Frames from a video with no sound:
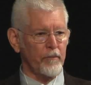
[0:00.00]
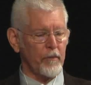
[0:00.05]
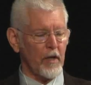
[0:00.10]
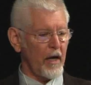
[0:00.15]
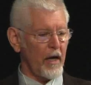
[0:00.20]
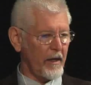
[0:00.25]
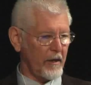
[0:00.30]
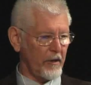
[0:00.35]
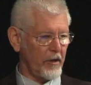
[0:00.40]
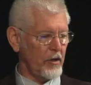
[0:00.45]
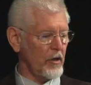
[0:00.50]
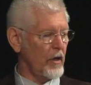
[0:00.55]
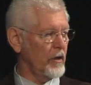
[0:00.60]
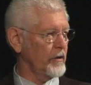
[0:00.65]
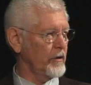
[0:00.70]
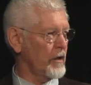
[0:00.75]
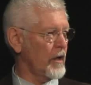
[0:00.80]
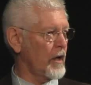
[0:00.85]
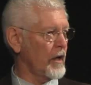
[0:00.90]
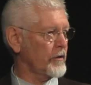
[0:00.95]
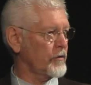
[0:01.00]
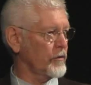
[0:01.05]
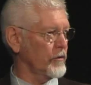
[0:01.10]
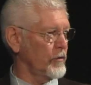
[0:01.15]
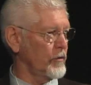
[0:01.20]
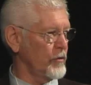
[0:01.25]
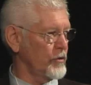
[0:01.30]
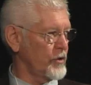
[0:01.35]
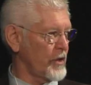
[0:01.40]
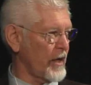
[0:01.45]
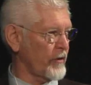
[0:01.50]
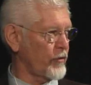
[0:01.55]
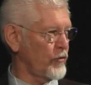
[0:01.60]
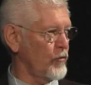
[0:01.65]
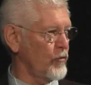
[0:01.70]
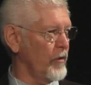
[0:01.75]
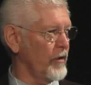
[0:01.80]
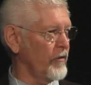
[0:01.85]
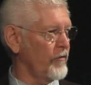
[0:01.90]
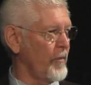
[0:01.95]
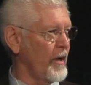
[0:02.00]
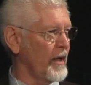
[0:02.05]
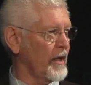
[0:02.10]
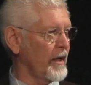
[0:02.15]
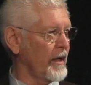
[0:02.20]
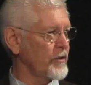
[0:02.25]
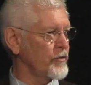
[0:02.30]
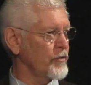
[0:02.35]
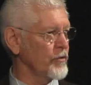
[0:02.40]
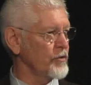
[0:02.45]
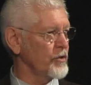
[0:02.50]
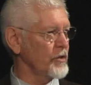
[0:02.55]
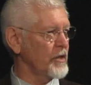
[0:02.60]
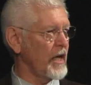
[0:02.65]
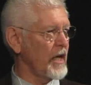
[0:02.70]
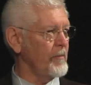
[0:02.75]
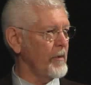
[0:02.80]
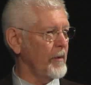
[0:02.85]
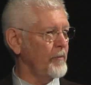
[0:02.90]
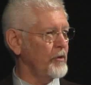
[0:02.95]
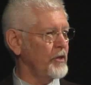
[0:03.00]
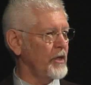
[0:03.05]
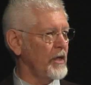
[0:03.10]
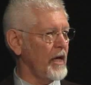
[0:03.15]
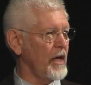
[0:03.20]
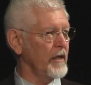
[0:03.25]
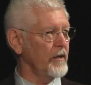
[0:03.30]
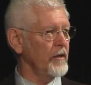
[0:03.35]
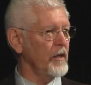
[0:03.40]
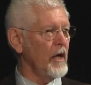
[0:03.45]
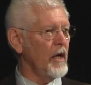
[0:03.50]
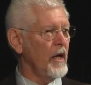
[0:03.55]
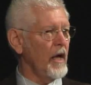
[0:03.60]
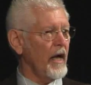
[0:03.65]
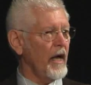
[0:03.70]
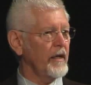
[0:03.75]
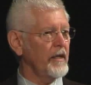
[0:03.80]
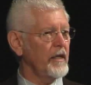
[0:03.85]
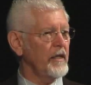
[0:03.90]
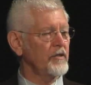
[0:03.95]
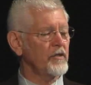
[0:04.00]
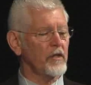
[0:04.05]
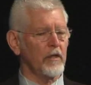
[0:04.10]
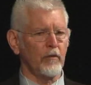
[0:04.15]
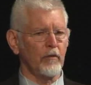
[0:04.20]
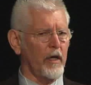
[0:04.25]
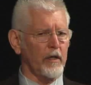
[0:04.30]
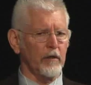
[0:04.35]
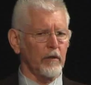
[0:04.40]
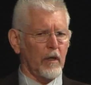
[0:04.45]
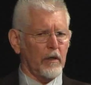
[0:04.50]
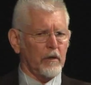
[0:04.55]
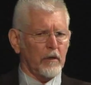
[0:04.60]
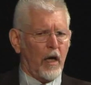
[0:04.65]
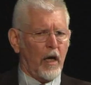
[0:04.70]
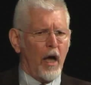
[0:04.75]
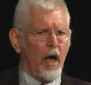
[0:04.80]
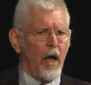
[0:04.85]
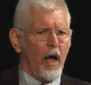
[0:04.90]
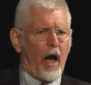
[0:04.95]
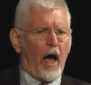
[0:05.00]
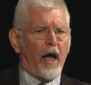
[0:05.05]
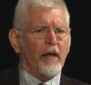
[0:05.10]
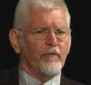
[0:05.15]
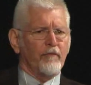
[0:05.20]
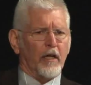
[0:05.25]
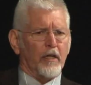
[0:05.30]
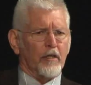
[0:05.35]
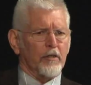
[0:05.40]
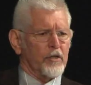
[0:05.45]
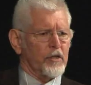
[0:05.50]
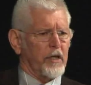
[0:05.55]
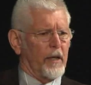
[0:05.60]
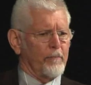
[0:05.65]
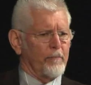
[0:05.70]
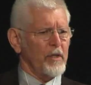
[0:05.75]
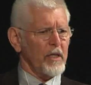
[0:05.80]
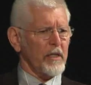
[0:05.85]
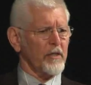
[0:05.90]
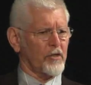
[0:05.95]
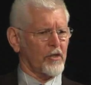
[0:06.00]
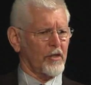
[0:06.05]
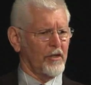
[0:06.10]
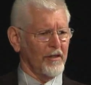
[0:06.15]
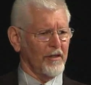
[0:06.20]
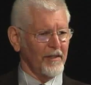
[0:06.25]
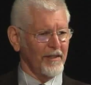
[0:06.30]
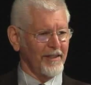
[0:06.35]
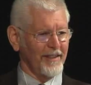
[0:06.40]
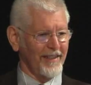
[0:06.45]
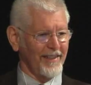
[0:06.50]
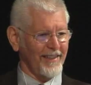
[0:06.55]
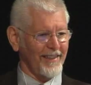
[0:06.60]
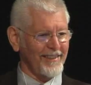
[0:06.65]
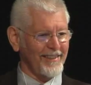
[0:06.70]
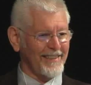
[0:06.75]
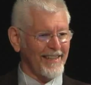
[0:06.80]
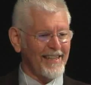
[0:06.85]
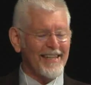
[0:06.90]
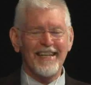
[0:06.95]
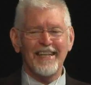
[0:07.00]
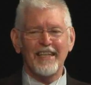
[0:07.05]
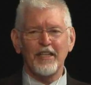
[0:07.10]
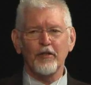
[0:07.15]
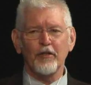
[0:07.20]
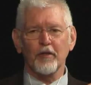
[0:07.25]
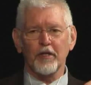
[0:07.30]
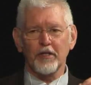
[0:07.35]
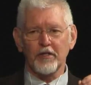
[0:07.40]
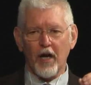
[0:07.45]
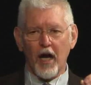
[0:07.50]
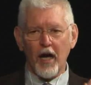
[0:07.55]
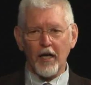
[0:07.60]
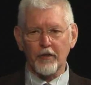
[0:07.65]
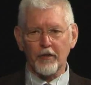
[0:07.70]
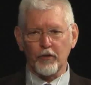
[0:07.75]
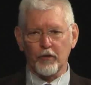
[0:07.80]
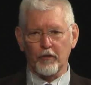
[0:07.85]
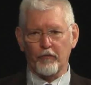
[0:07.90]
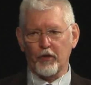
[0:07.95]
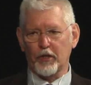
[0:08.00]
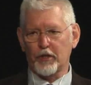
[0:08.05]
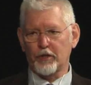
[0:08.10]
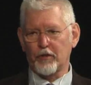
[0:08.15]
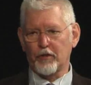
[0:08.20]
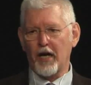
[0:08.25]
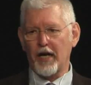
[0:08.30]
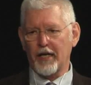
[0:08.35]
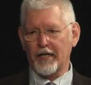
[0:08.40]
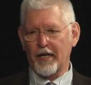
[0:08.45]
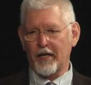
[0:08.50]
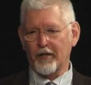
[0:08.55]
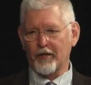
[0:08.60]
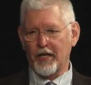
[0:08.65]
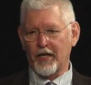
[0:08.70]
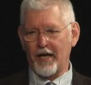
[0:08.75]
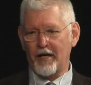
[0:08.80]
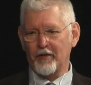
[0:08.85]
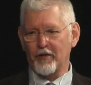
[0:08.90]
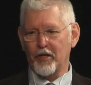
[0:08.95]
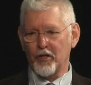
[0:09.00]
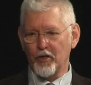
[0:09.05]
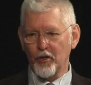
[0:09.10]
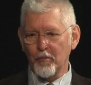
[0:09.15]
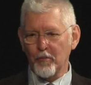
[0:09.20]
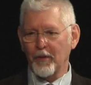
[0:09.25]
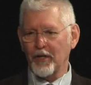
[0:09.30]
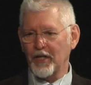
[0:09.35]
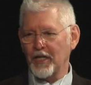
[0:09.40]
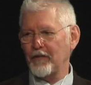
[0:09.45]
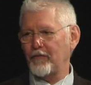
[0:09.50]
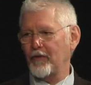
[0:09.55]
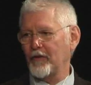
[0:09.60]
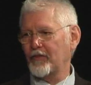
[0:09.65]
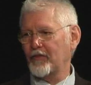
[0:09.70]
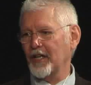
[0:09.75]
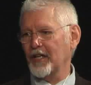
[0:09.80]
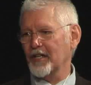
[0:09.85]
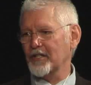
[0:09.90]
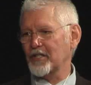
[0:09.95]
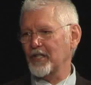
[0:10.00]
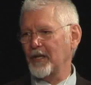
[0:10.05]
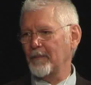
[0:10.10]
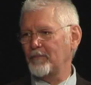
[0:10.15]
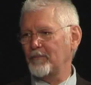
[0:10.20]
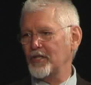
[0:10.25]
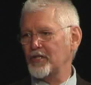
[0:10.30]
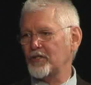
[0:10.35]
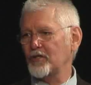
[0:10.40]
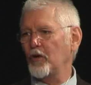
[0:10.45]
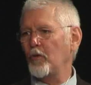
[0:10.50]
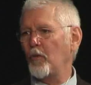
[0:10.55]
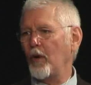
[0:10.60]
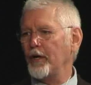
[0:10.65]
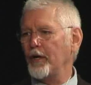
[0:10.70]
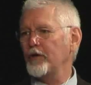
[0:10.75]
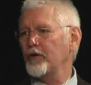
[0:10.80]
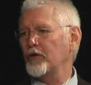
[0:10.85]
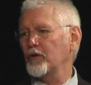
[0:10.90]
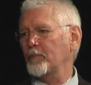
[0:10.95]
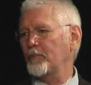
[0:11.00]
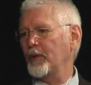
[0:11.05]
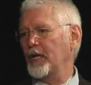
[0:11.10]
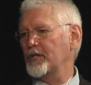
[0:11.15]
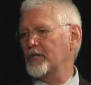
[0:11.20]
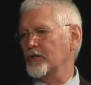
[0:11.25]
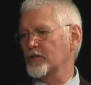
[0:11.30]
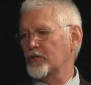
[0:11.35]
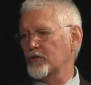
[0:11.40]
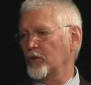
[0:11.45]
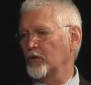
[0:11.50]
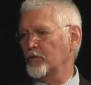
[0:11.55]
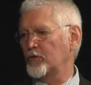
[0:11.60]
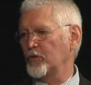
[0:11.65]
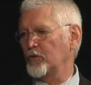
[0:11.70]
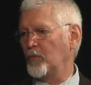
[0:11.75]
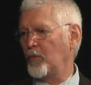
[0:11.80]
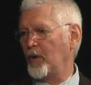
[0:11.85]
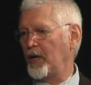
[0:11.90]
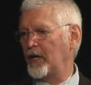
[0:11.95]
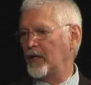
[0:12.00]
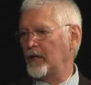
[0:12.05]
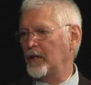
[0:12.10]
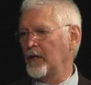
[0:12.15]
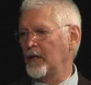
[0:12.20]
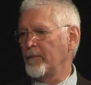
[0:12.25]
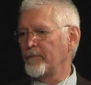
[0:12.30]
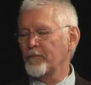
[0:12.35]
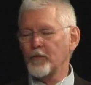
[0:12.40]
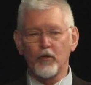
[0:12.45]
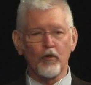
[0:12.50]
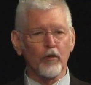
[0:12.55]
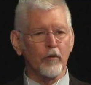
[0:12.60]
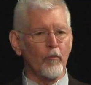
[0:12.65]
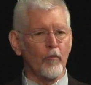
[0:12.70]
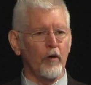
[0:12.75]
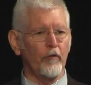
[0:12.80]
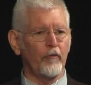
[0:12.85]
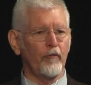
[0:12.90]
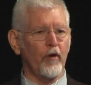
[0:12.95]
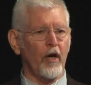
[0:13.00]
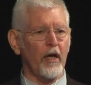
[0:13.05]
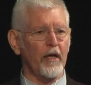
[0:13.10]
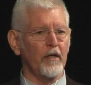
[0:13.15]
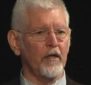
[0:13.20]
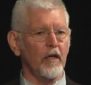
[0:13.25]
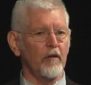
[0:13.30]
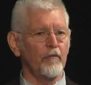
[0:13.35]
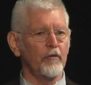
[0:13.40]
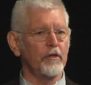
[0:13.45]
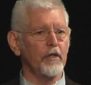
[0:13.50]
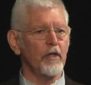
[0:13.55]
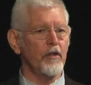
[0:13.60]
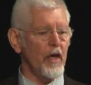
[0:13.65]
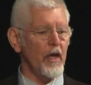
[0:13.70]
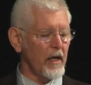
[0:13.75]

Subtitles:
I had a young doctor who sat through one of my lectures and came up at the end, and he said, well, I've got a slip disc. You're a doctor, for crying out loud, and you believe you've got a slip disc. No wonder your patients don't do well. You're more frightened of it than